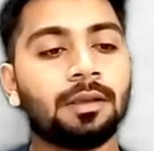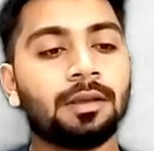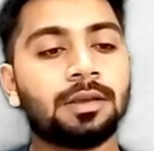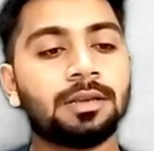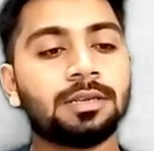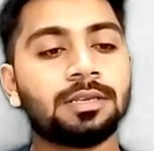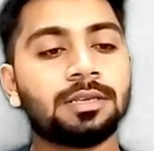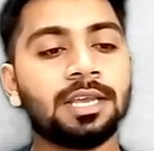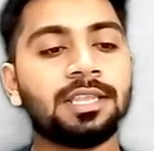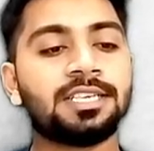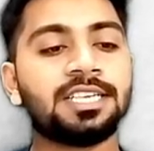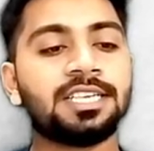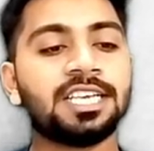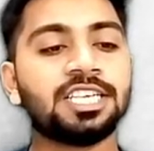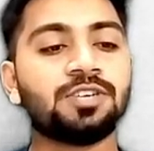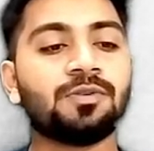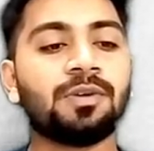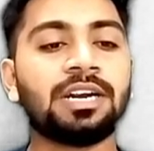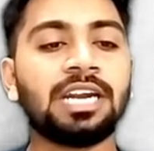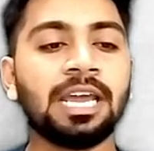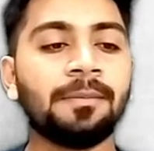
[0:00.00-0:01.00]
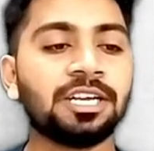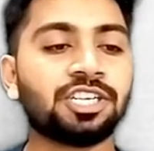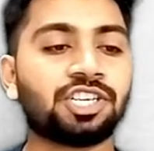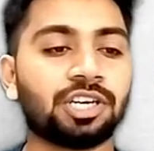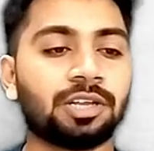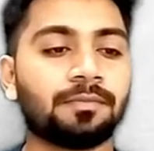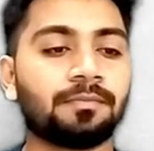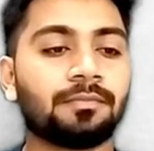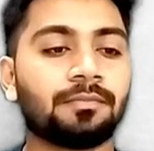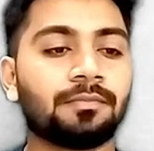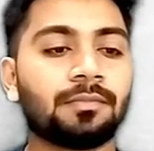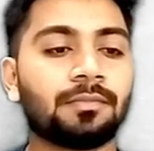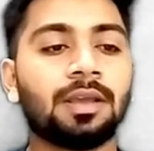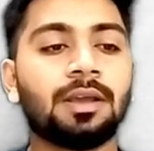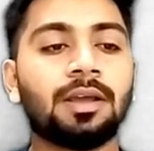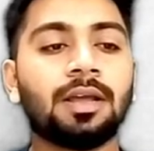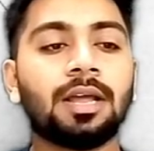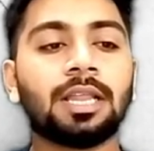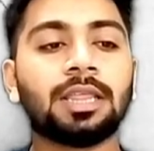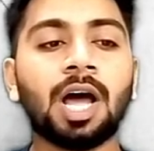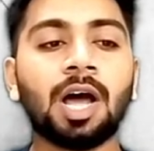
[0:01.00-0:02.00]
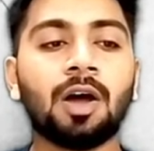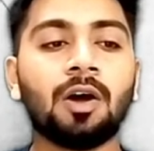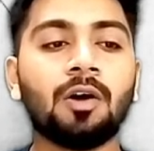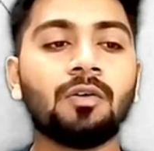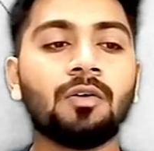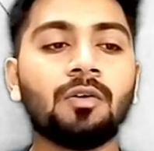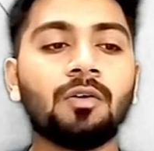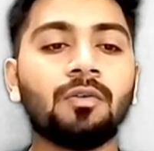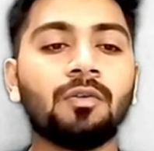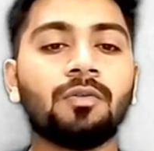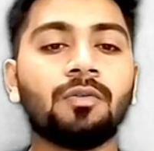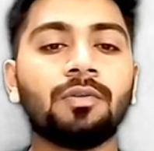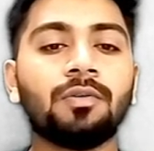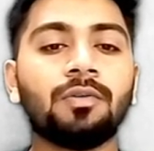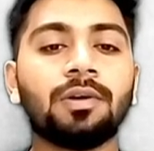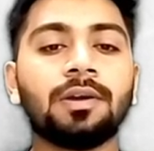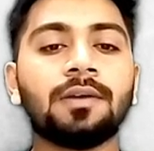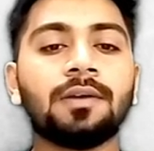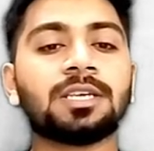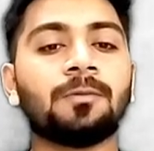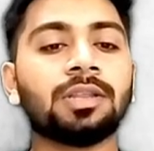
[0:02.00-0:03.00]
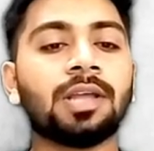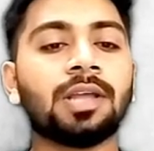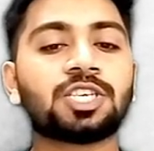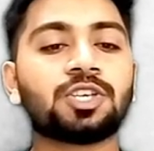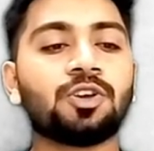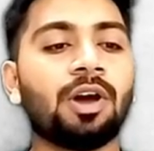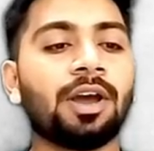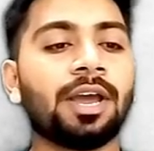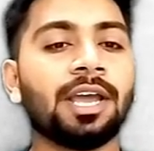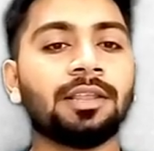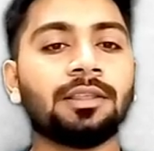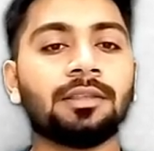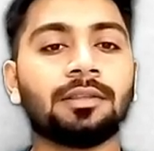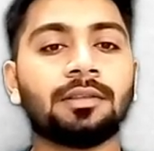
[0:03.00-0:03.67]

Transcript: So this is your dimension. Now, if someone asks you again,